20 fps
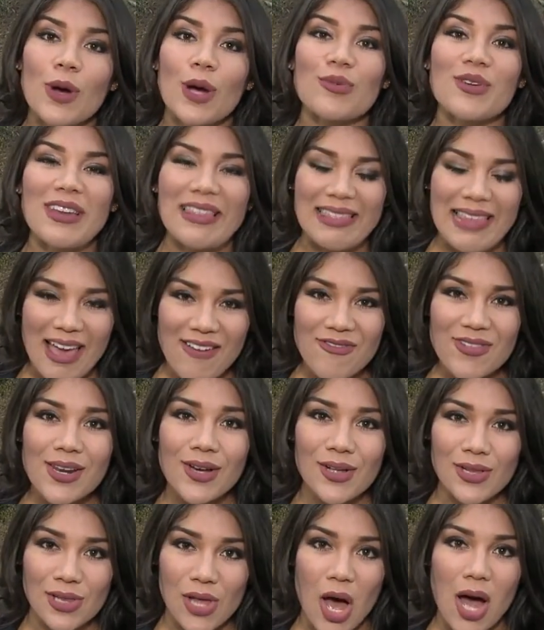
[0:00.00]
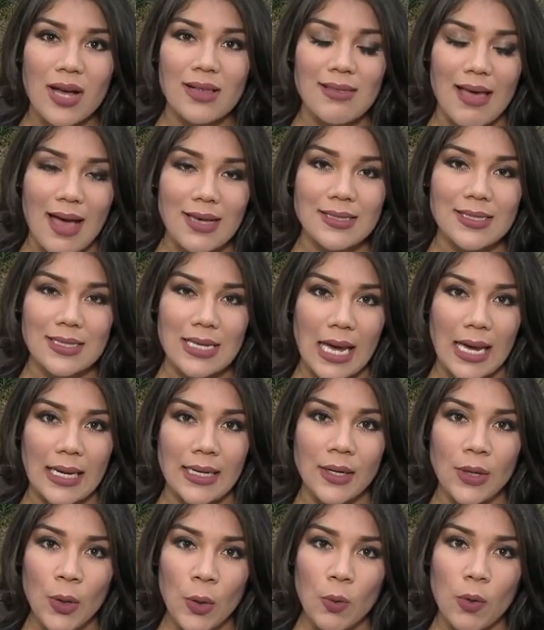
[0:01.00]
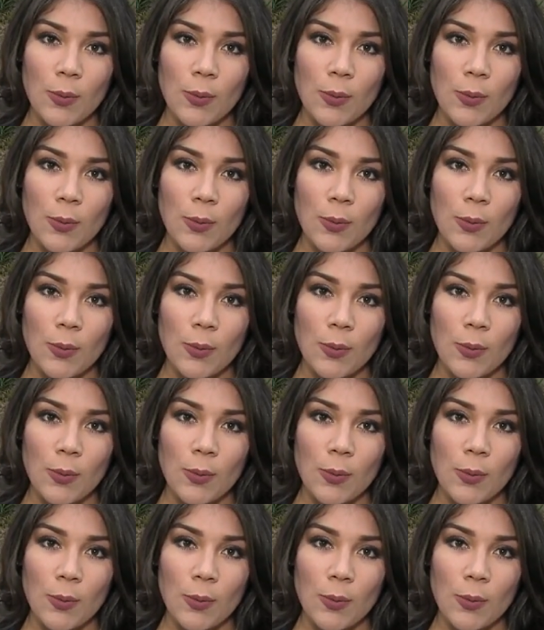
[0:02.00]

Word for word: around 11 o'clock last night.